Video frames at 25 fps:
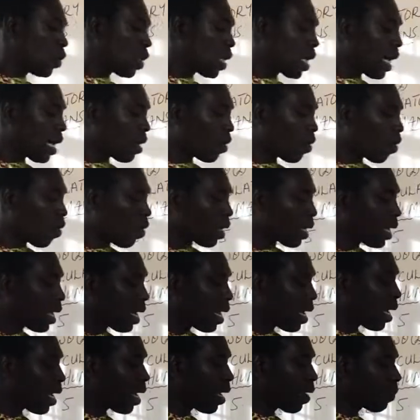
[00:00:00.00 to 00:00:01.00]
can
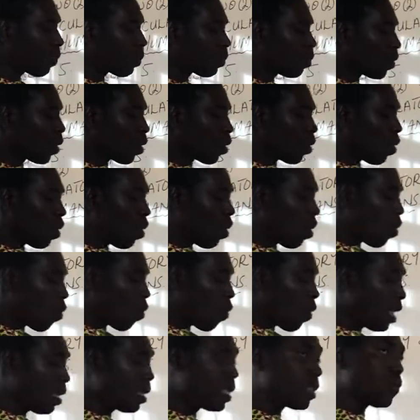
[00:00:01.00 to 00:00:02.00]
occur, or
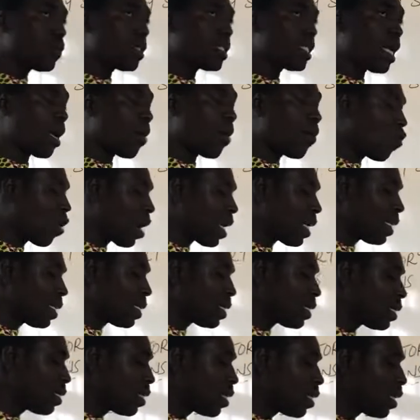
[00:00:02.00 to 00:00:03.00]
when someone is